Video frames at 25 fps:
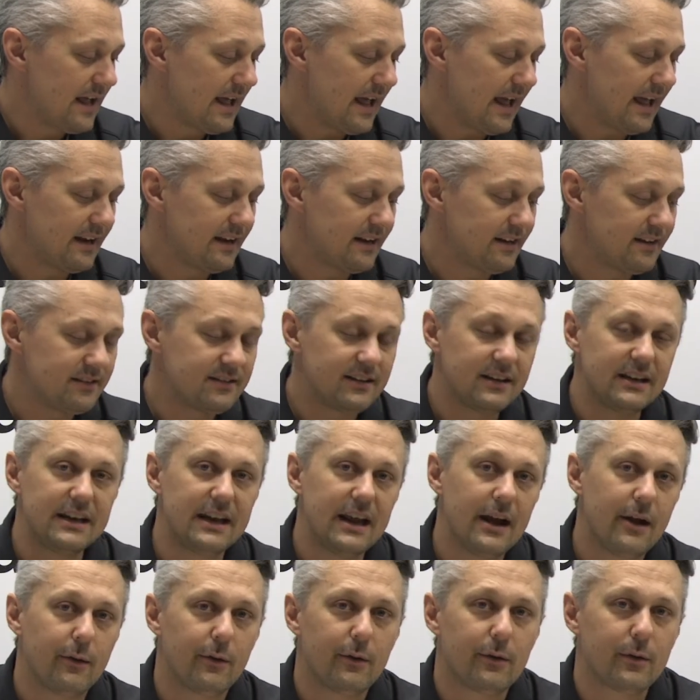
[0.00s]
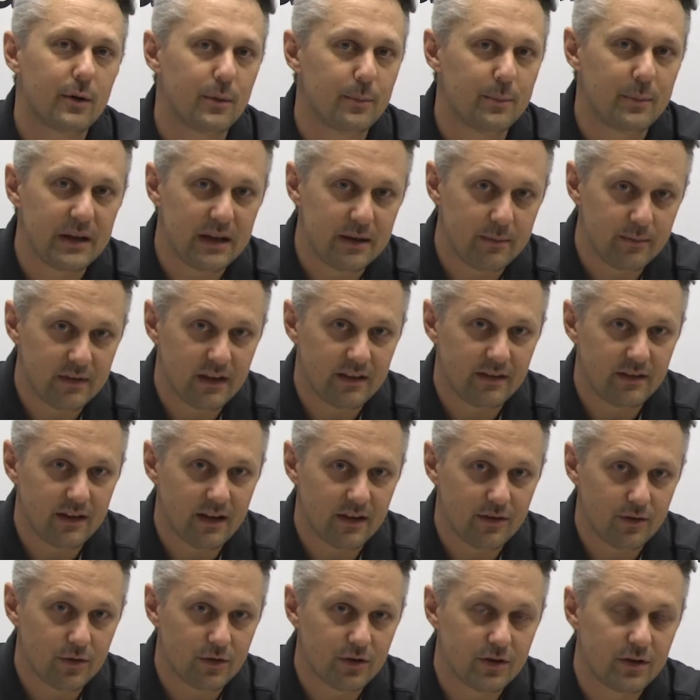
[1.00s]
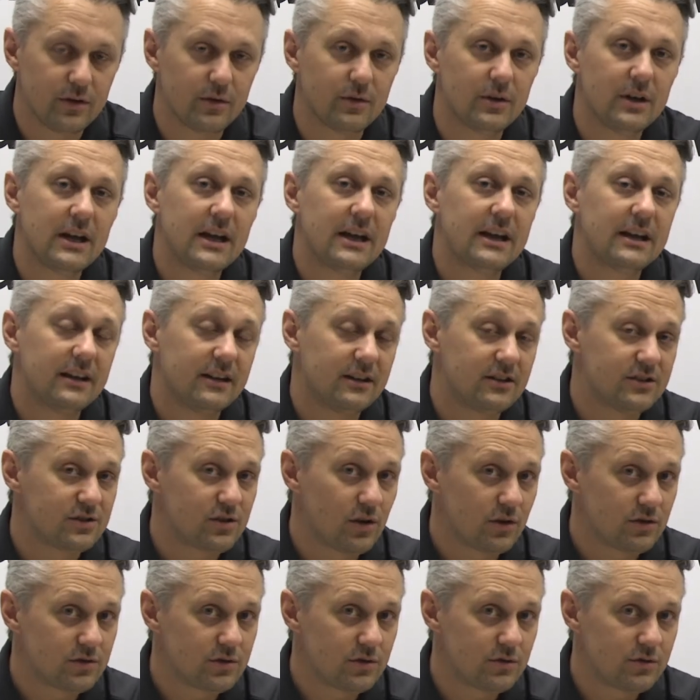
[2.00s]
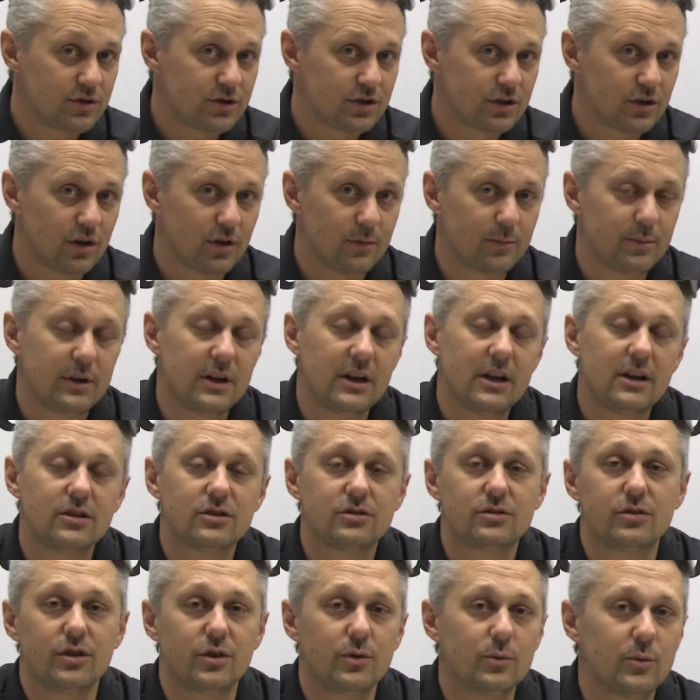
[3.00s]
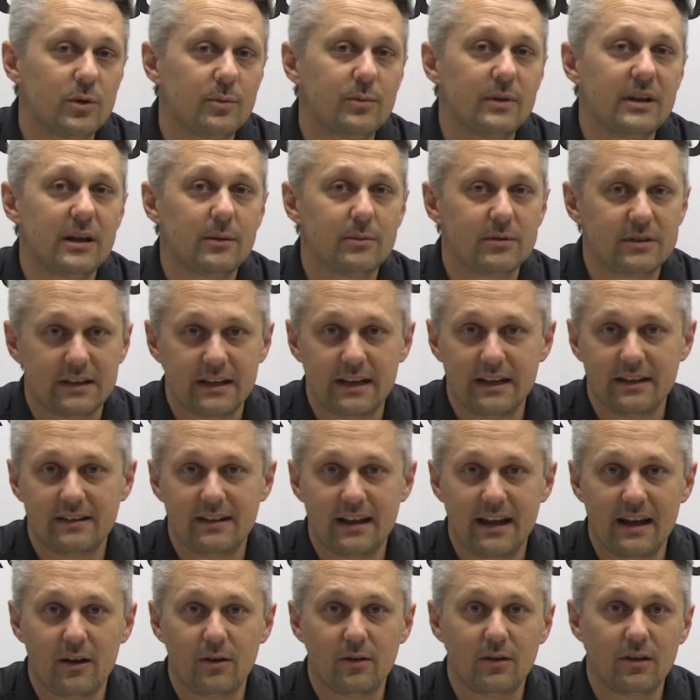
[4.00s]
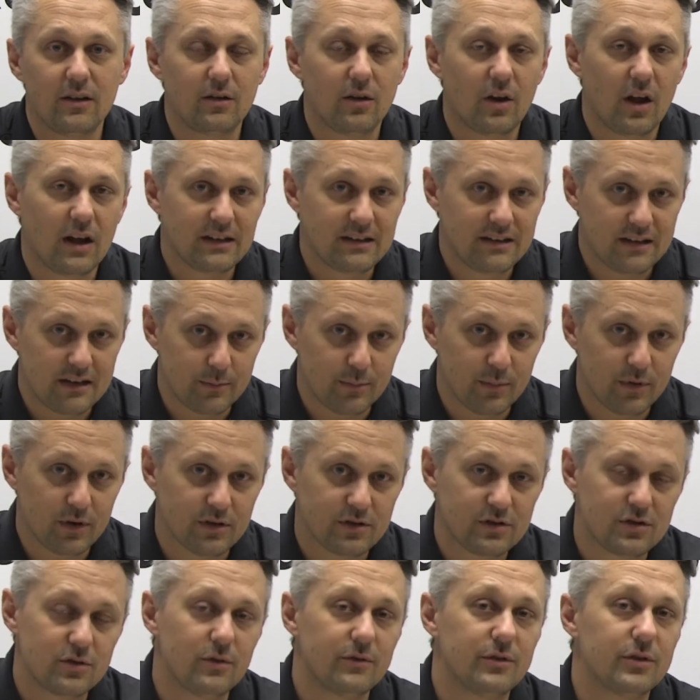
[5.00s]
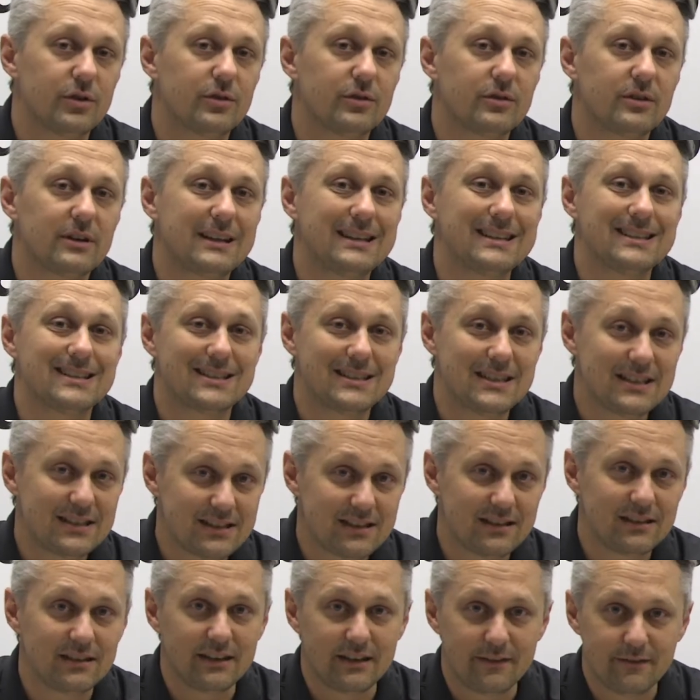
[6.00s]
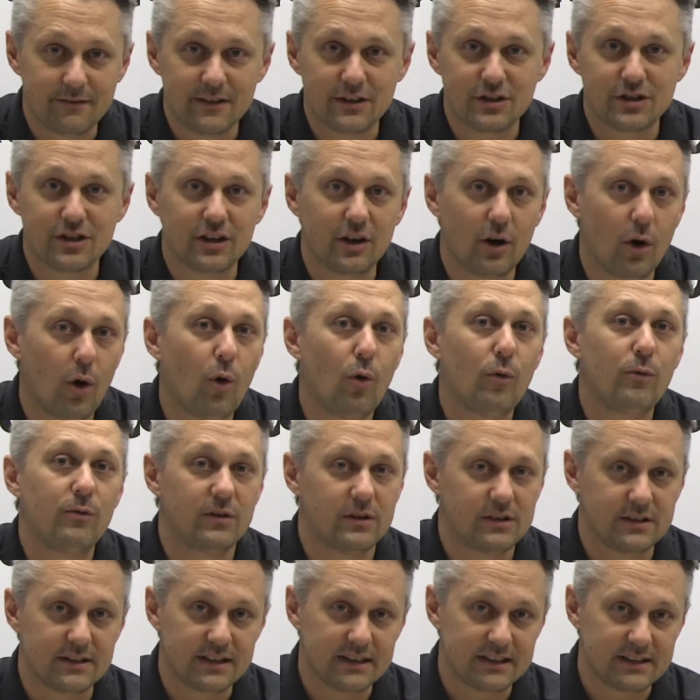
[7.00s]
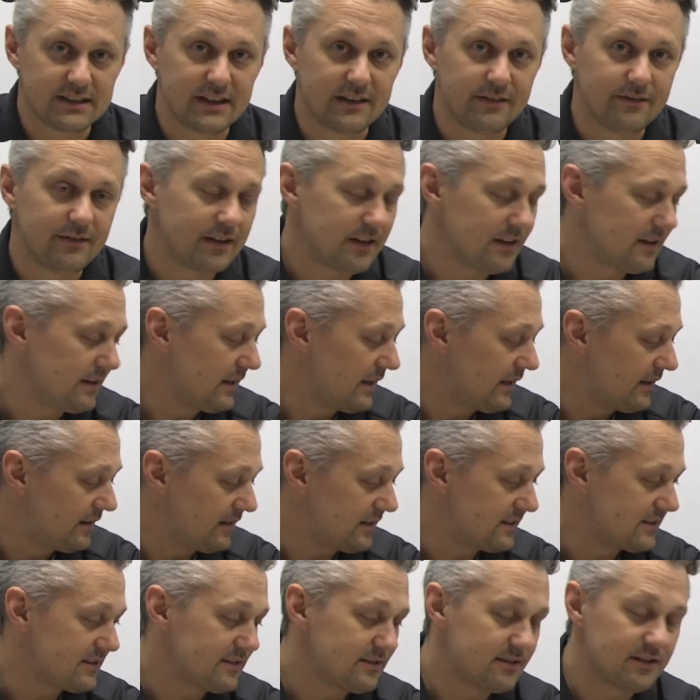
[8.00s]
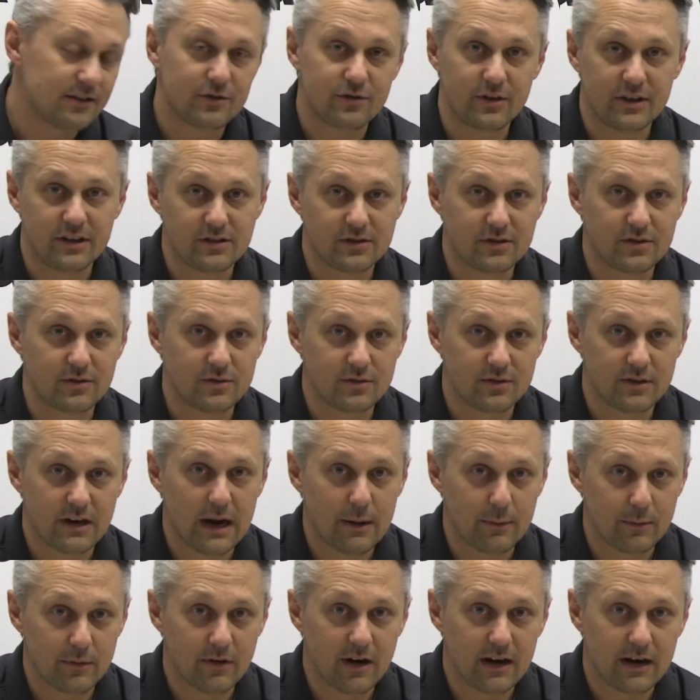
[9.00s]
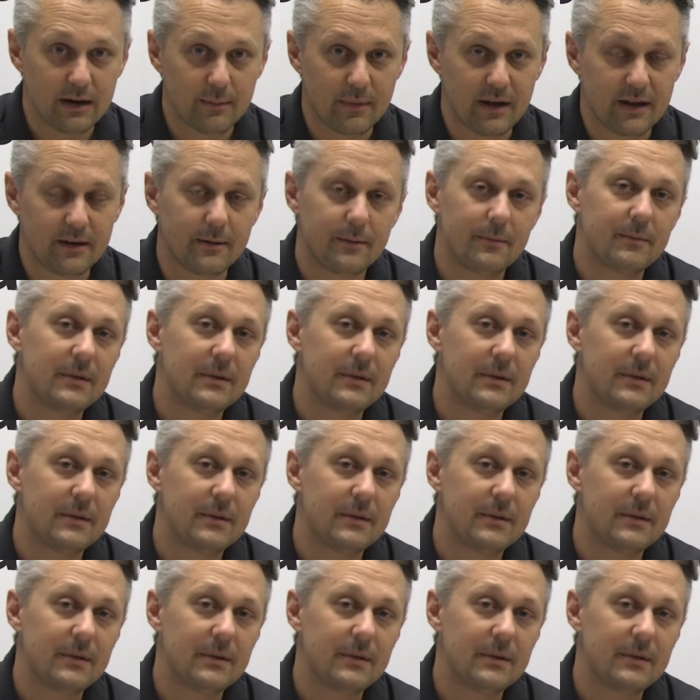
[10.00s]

and it is a narrower beam than the other two. It is also chirp, so you will be able to get down a lot deeper. So if you're consistently fishing over 60 feet, this is the transducer I would recommend.